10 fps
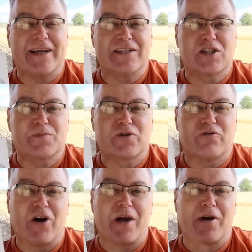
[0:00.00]
and
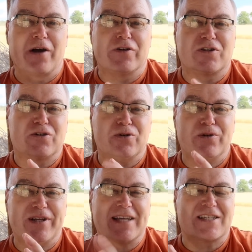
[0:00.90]
subscribe over to
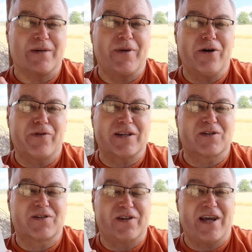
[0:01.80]
Yeskimo.
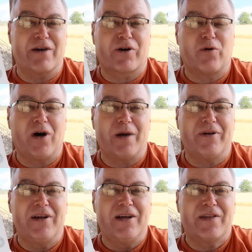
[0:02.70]
That's their requirement.